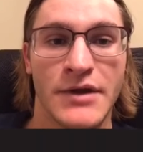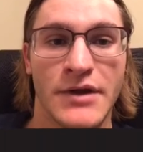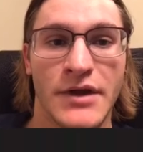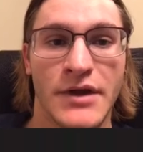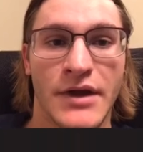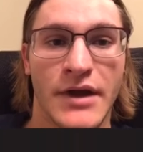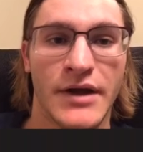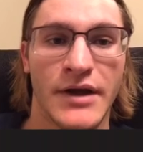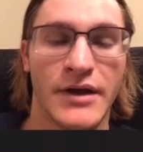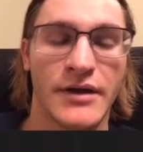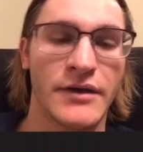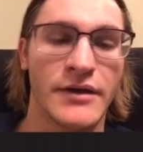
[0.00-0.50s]

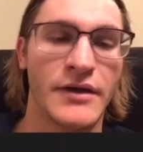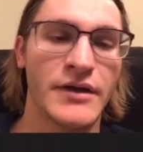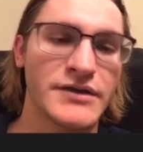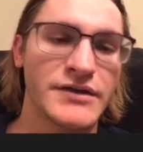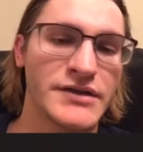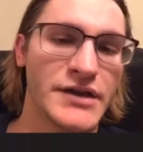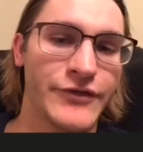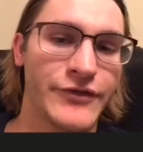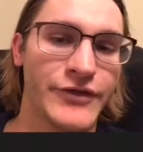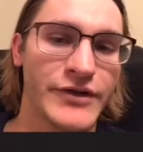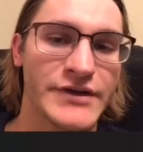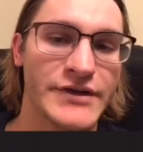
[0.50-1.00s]
And there's
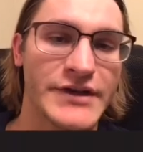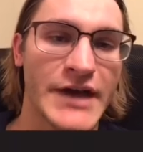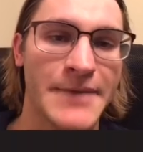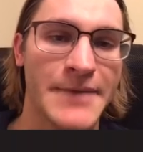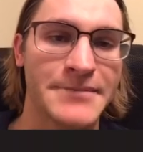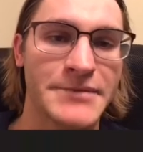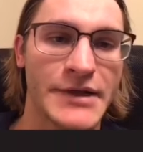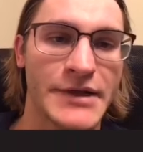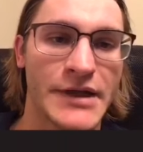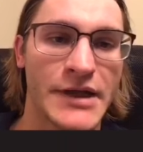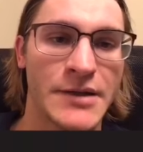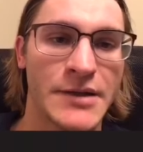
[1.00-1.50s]
different
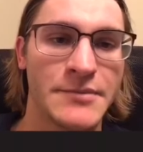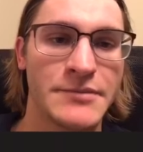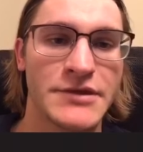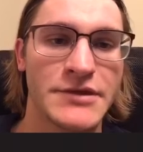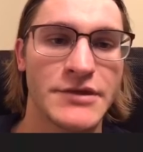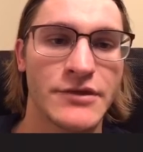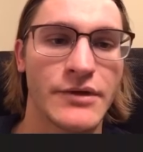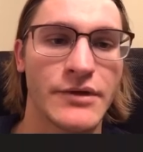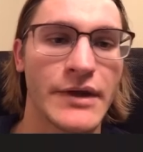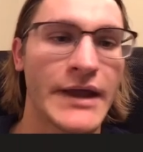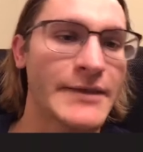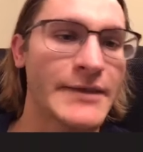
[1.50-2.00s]
types of heme,
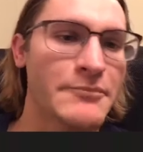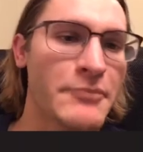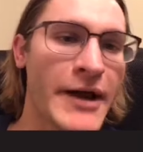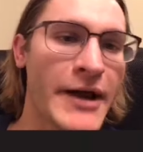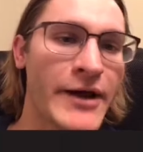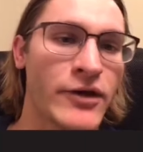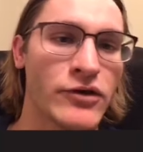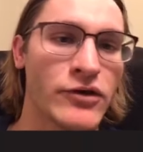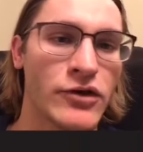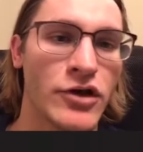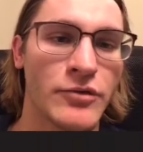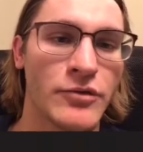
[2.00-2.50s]
so like
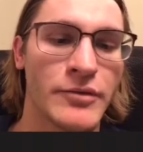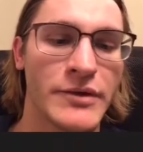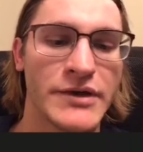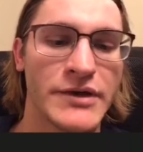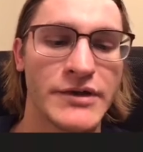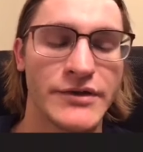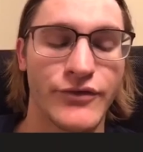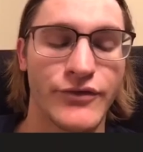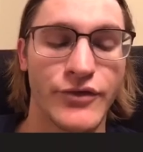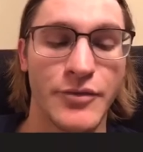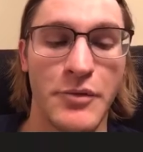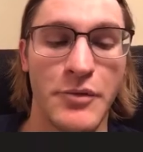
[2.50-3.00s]
myoglobin
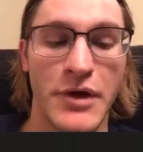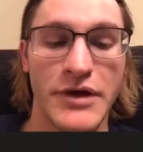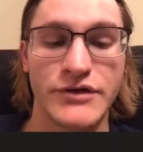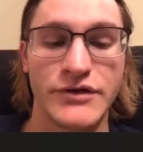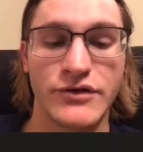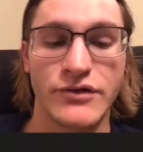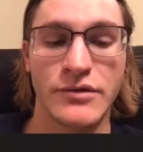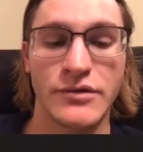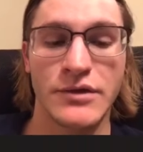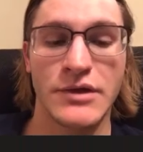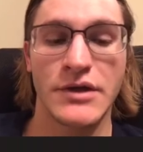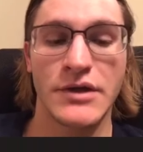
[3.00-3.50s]
is for the
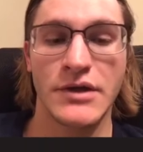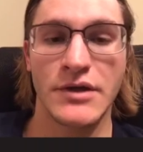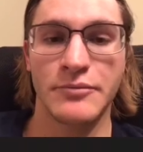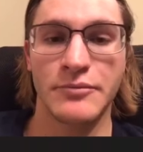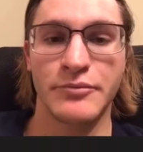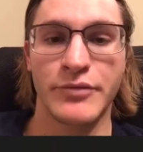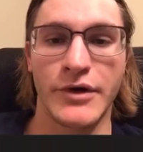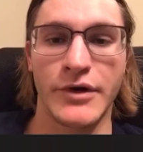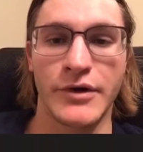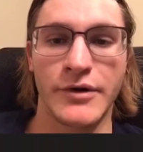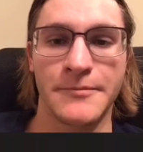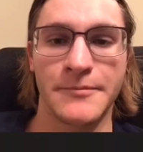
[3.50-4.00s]
muscle,
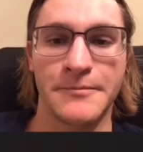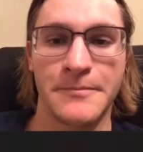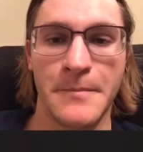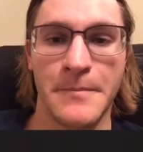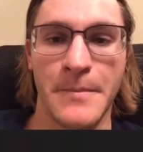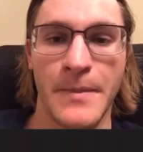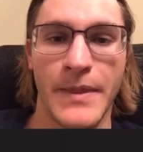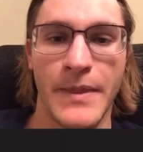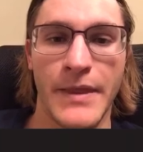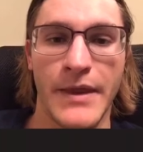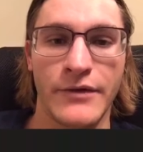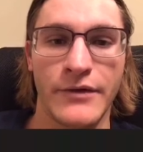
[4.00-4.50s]
but
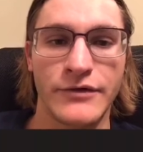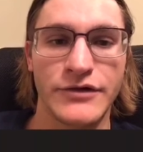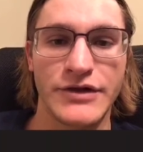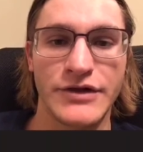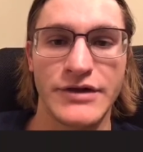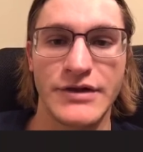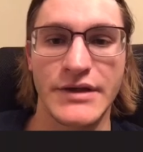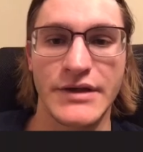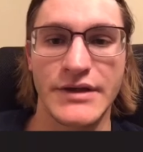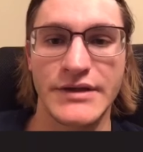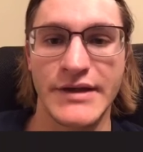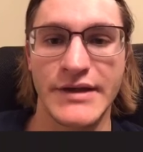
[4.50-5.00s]
that was
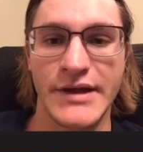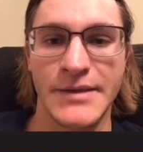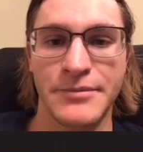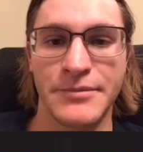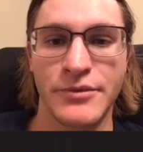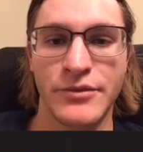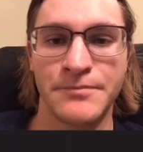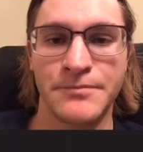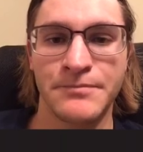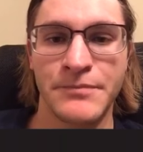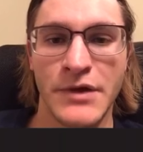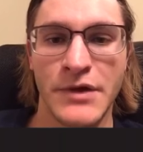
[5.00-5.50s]
just an
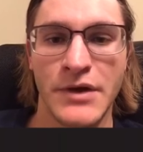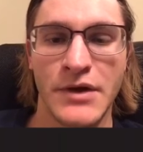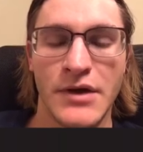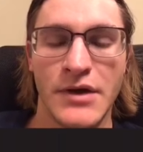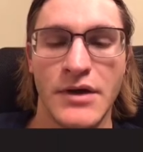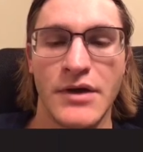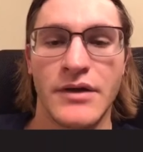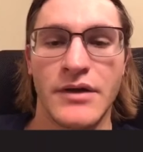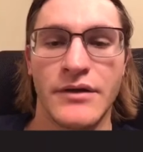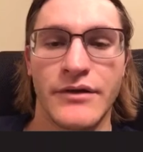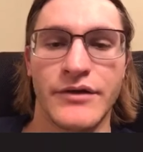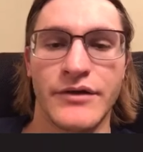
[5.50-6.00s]
example.
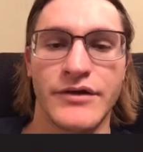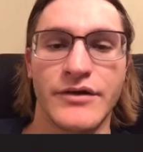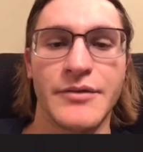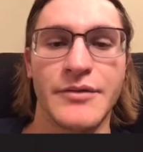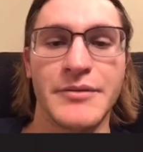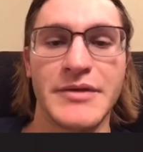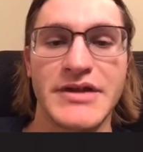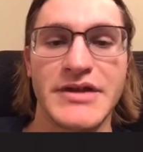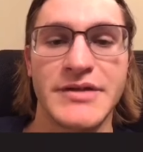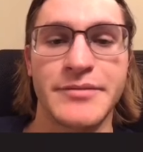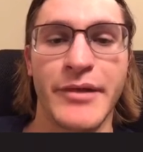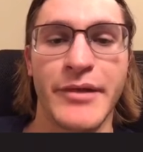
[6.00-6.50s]
There's going to
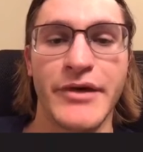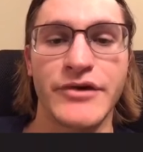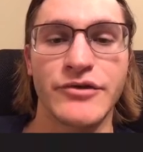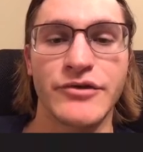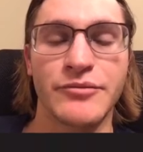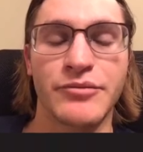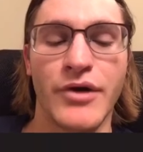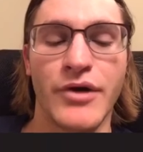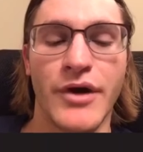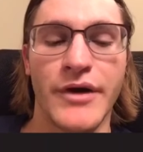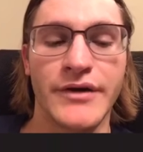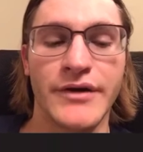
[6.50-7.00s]
be special
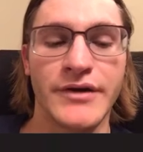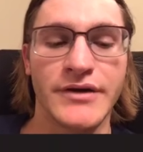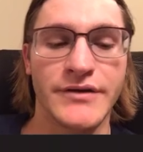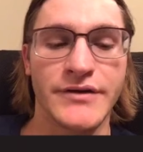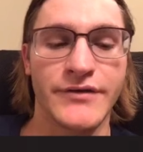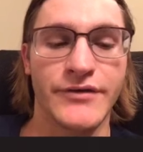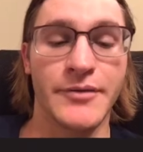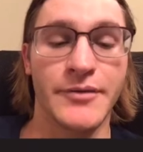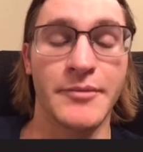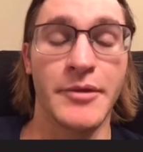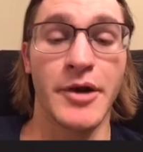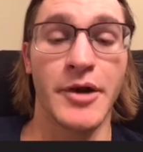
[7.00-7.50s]
products
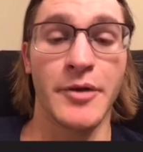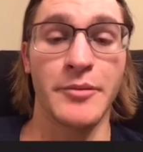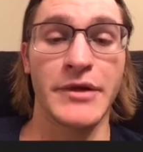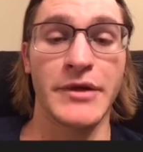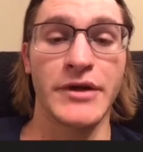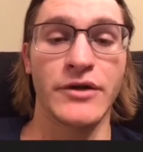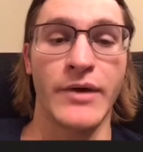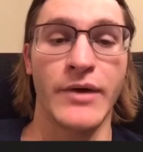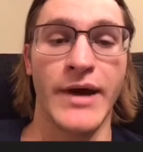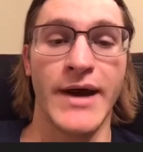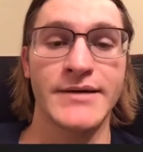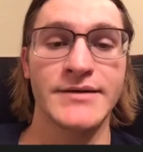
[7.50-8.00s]
from our
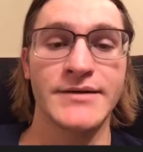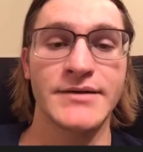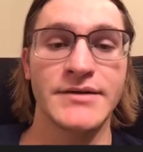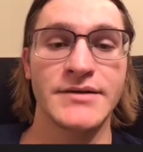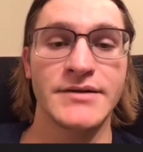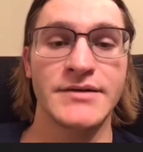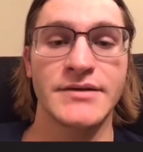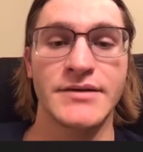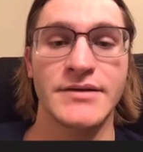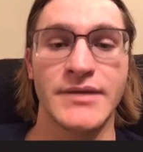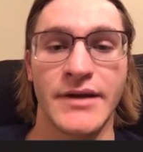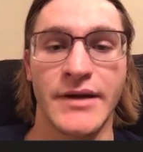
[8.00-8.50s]
amino
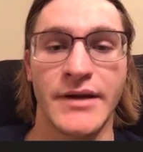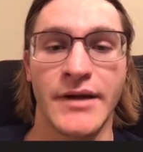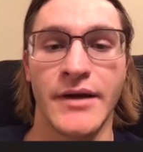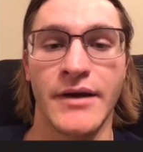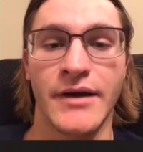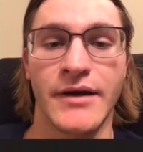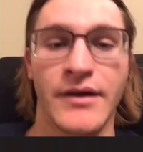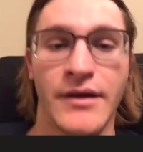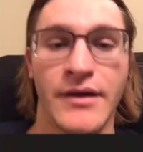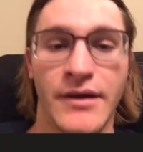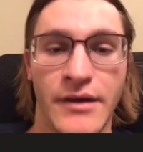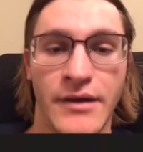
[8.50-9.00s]
acids,
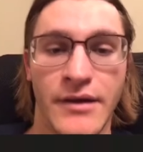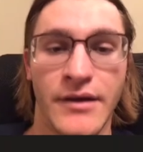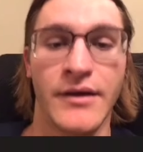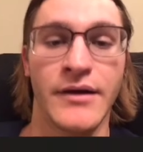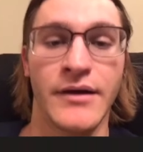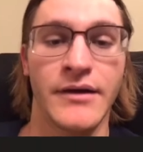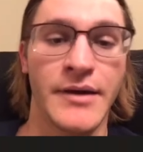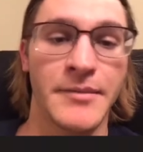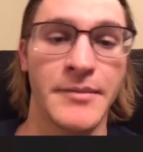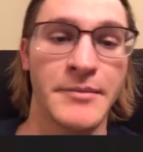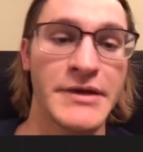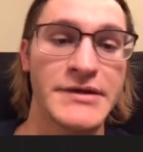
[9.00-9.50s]

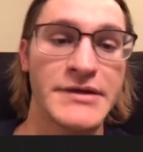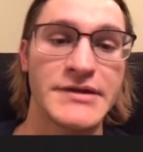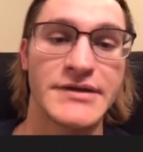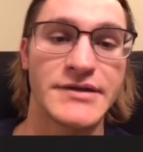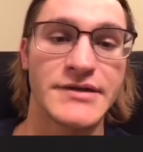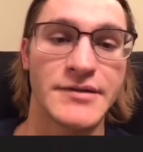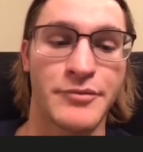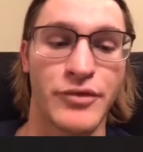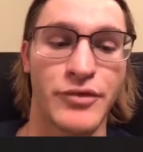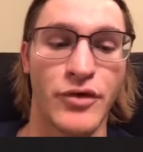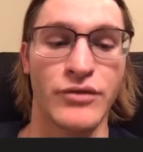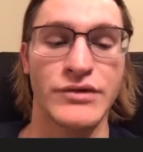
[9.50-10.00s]
and that means it's
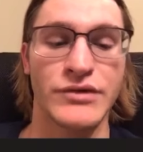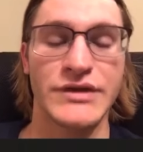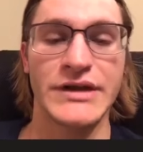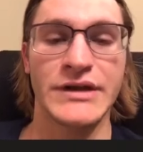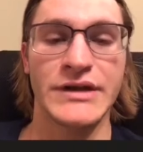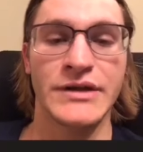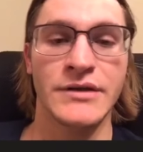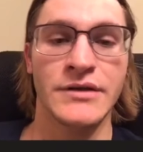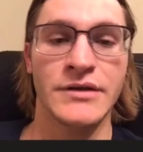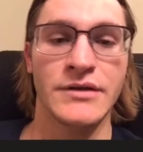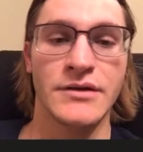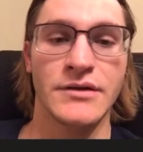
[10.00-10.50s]
a
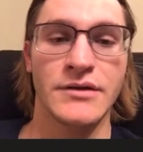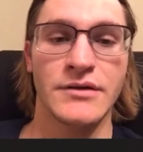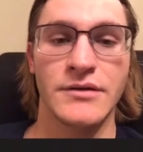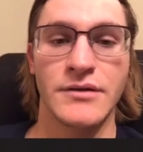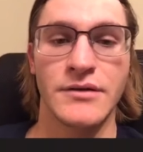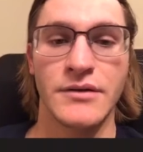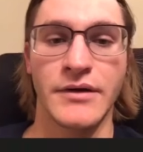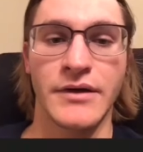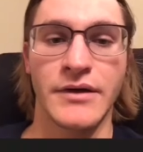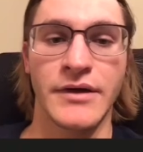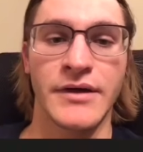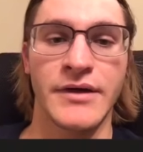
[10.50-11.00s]
protein.
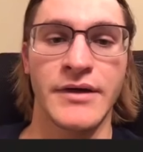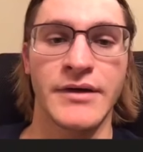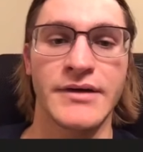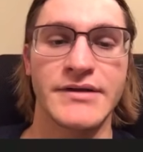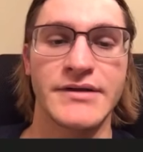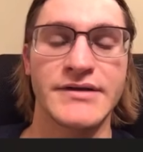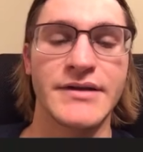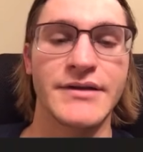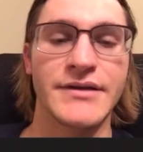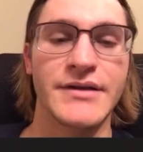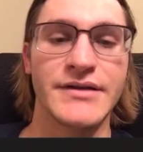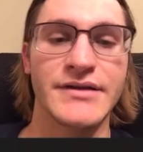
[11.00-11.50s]
And
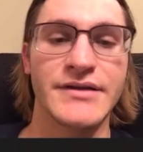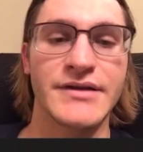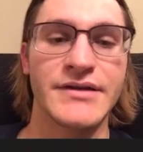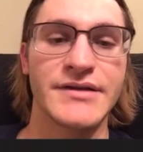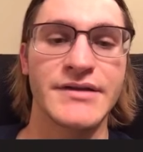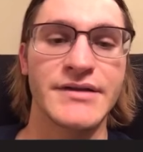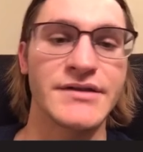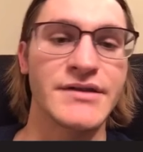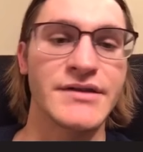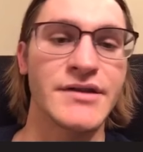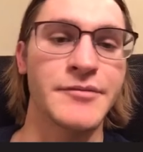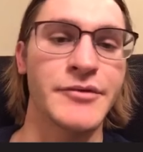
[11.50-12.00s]
synthesis
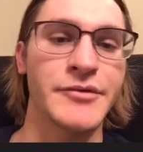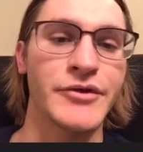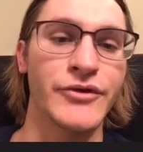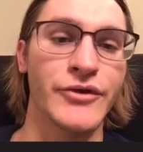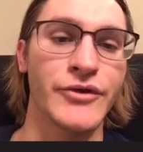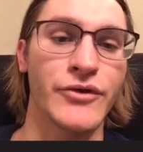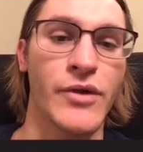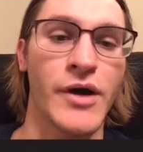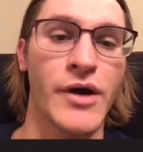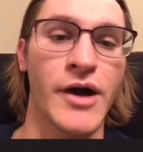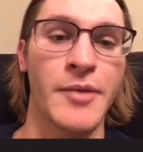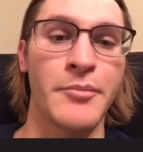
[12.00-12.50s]
is going to be
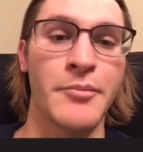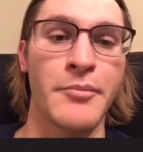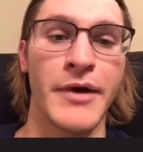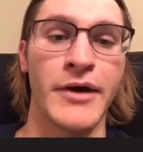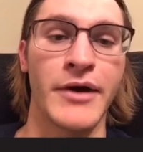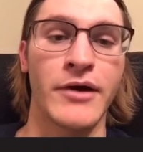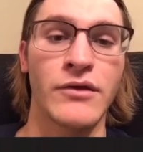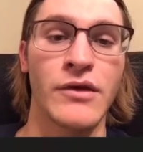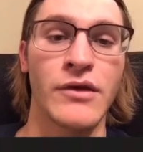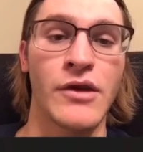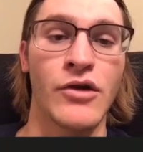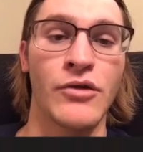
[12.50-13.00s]
required
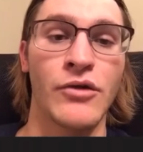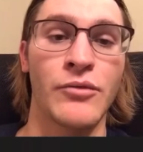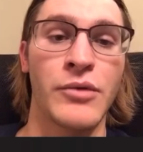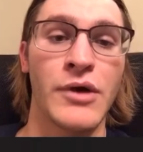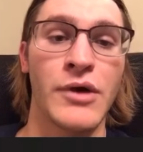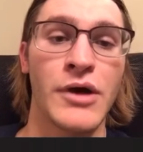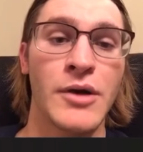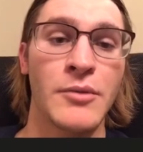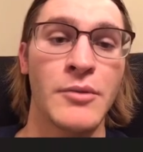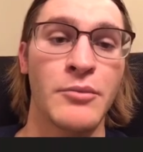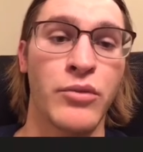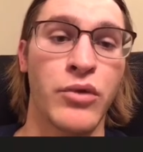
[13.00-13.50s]

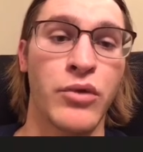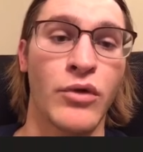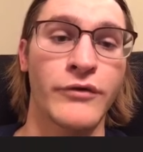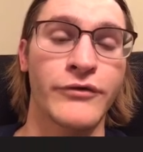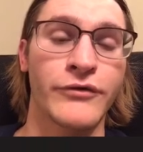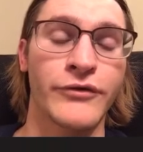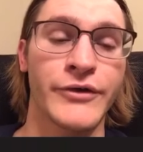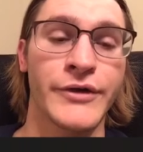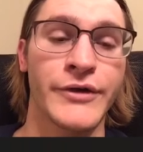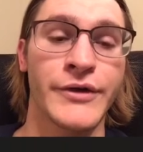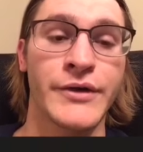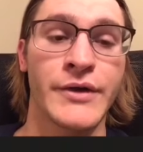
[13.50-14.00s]

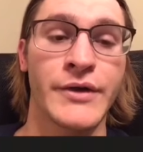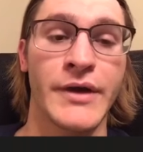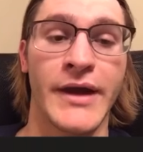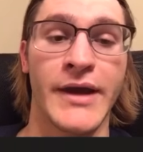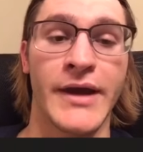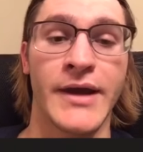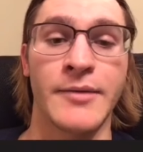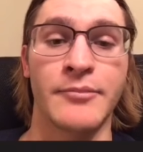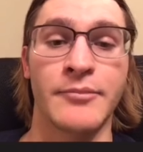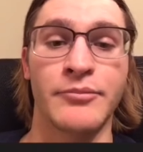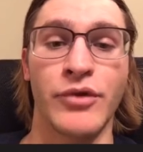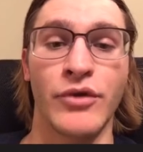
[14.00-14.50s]
metalloporphyrin
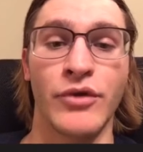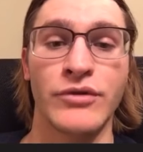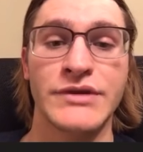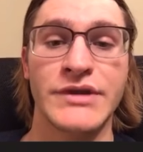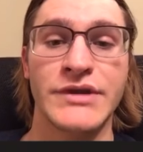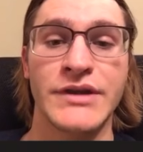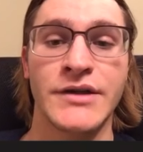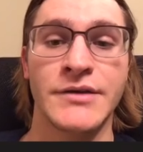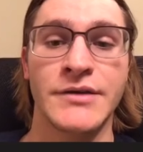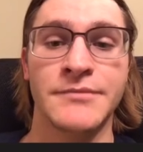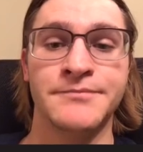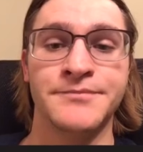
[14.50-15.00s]
and
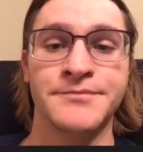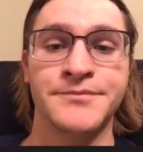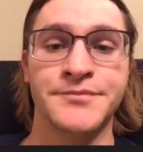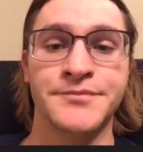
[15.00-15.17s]
protein.